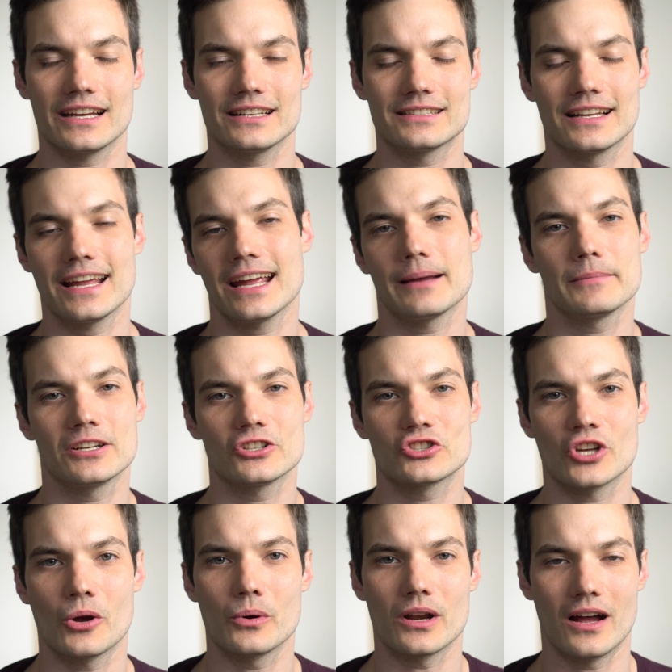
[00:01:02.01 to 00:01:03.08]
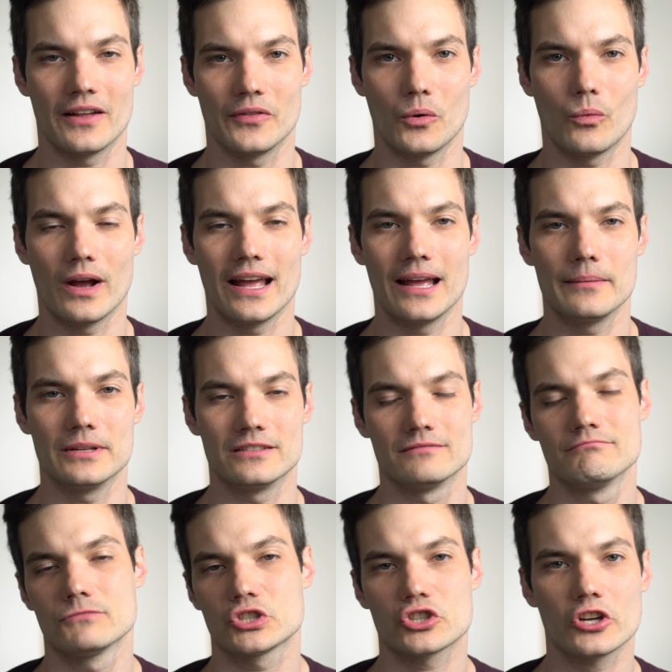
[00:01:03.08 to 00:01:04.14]
Today I'm going to show it on the web and
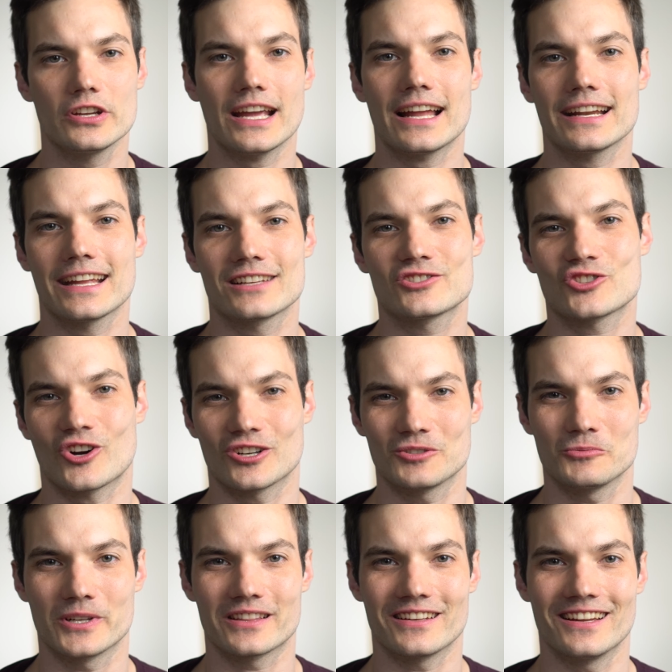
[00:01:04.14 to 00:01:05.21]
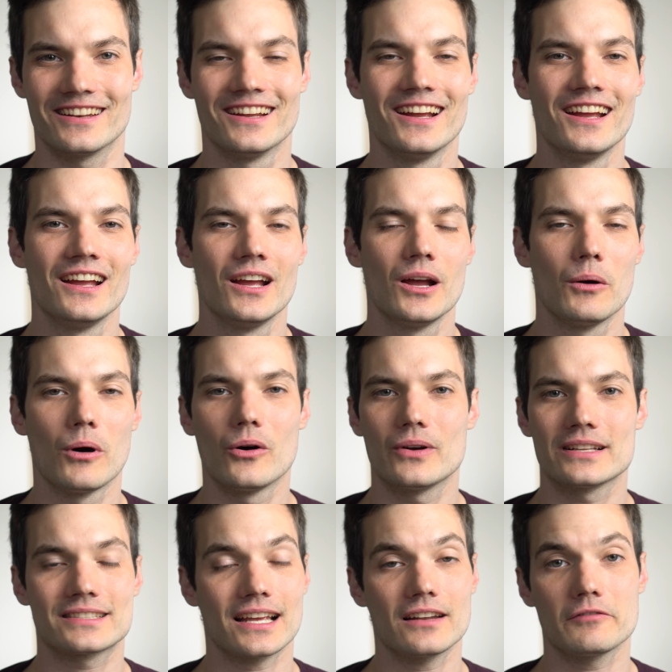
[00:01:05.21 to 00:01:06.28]
show you how to get started with it. Well,
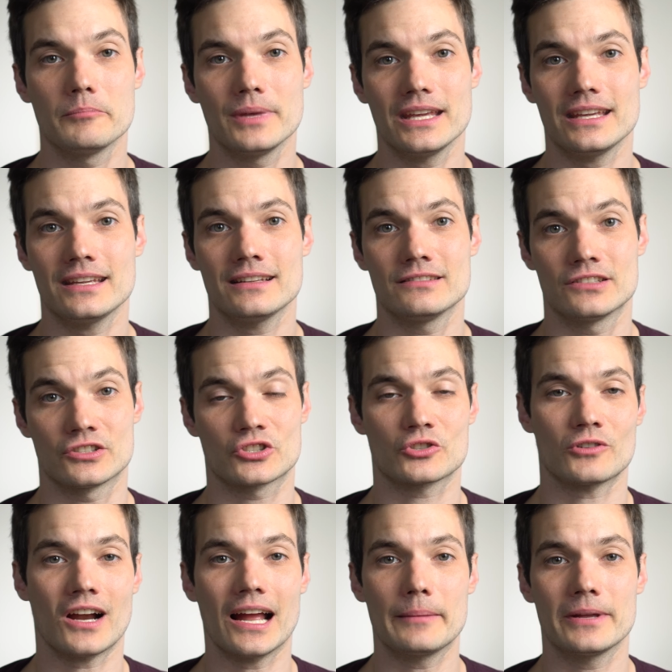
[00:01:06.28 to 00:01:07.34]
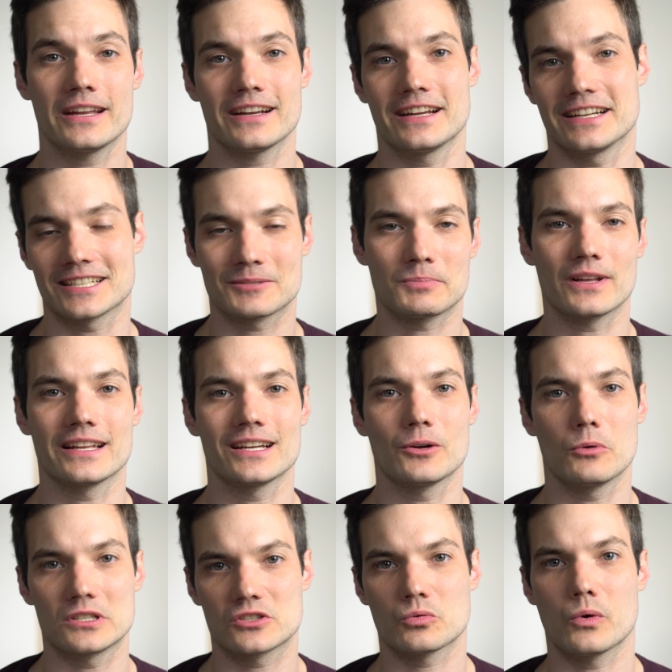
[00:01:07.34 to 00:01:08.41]
instead of me describing and explaining
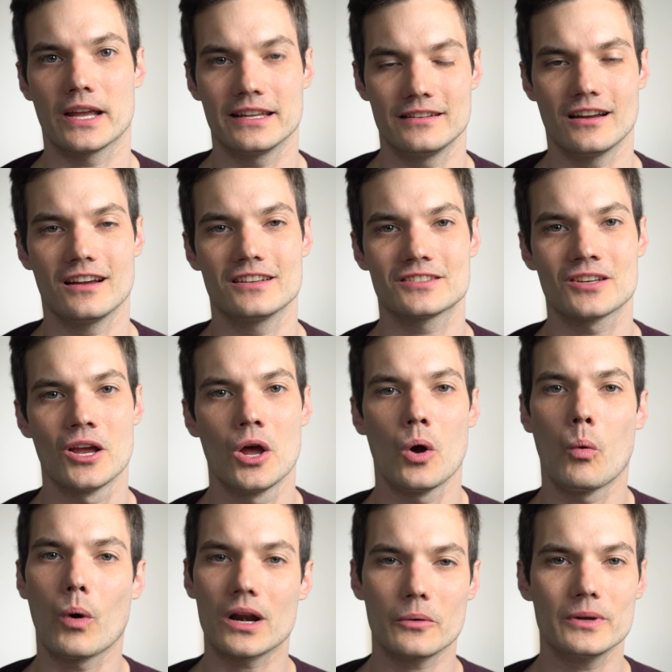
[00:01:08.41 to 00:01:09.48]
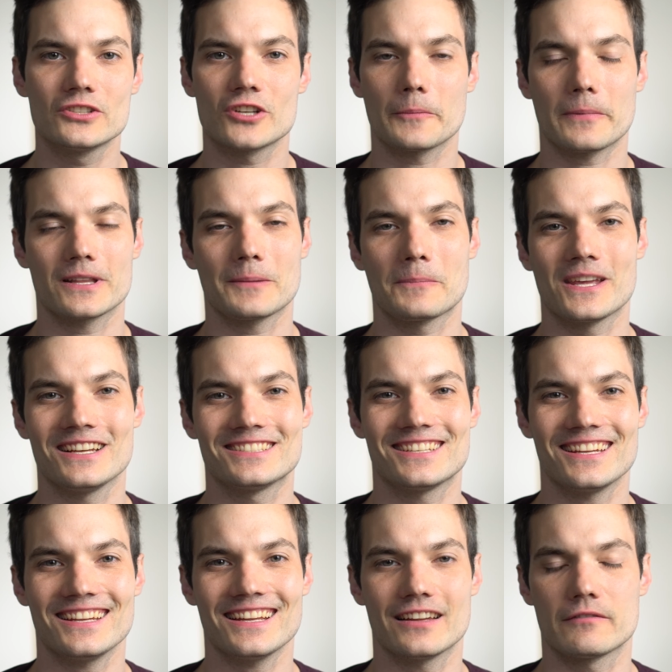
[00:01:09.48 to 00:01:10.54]
what Sway does, why don't we jump on the
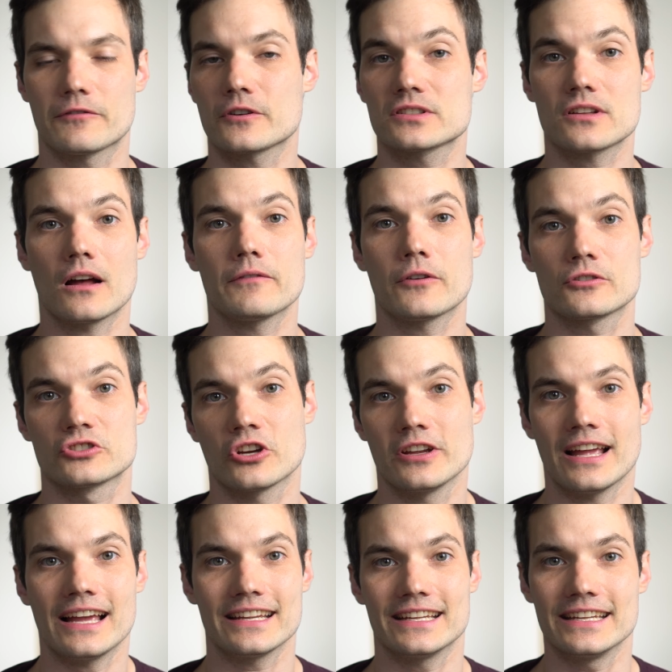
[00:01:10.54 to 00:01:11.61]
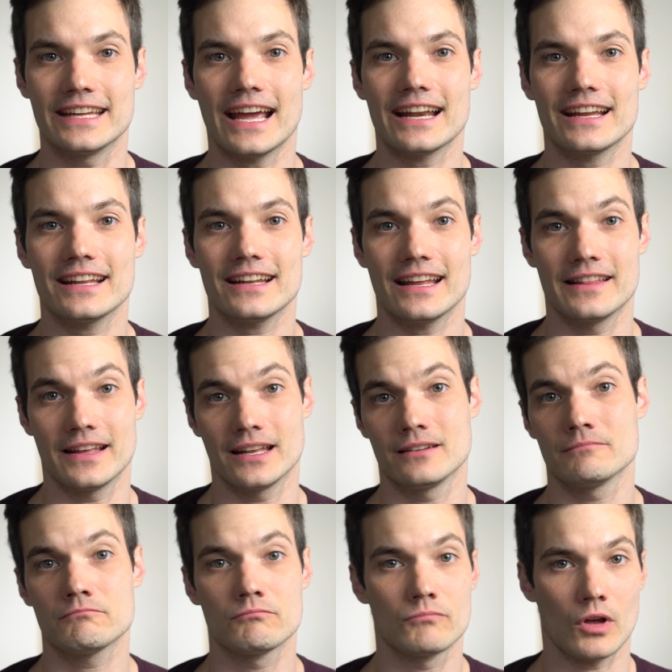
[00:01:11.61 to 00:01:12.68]
PC and first off I'll show you how you could get it and
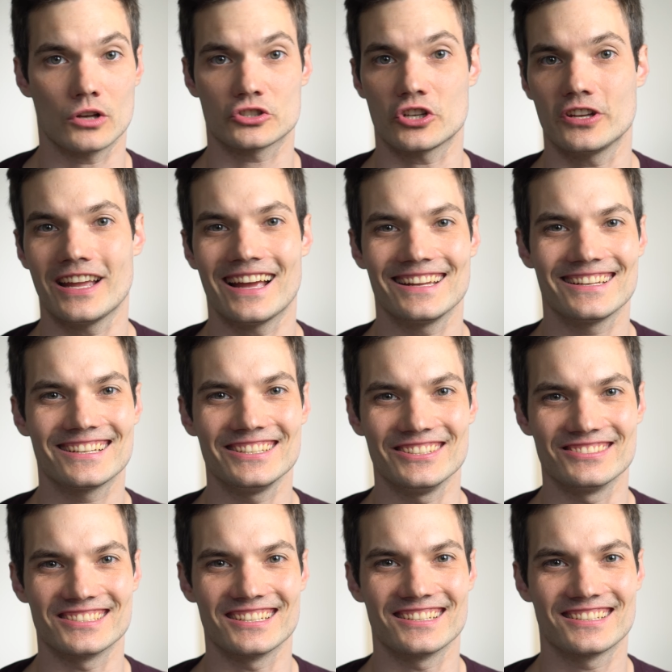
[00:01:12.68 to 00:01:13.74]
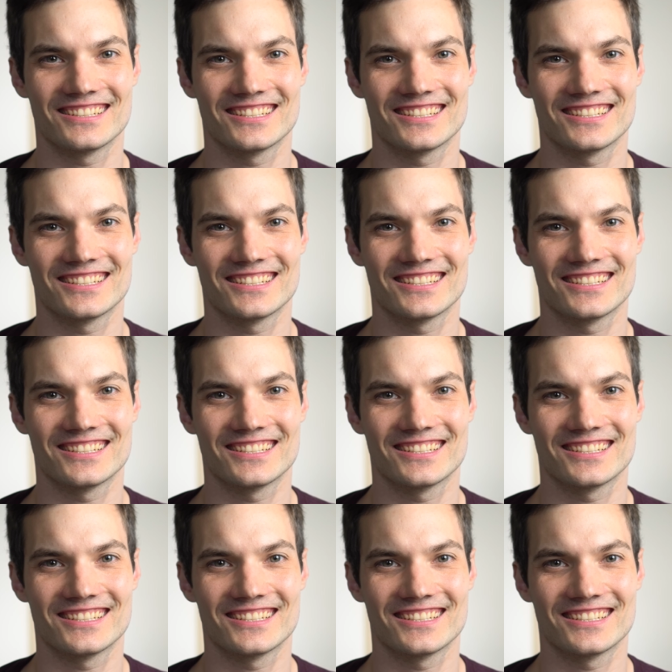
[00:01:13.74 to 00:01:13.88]
then I'll show you how you could use it.